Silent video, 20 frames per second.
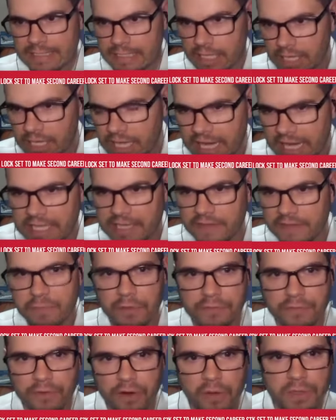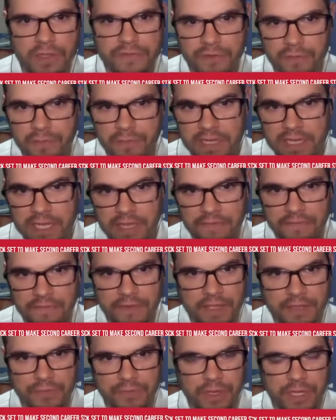collective performance from the defense,